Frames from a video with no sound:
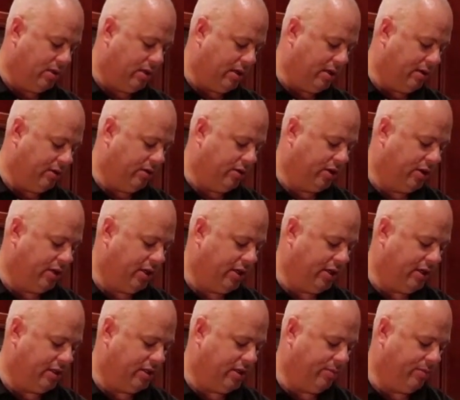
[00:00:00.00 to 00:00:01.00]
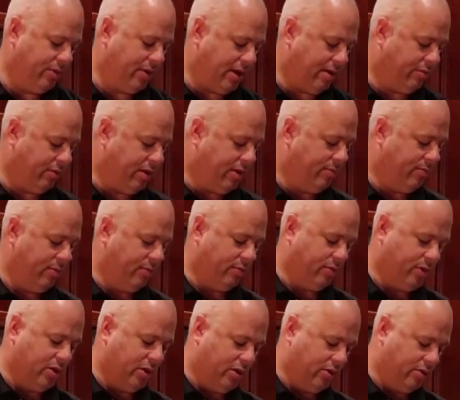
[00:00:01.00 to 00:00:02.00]
Now you're going to get some of that rub
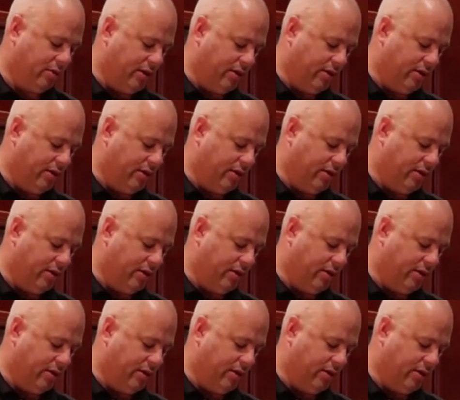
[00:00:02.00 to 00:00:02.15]
that's going to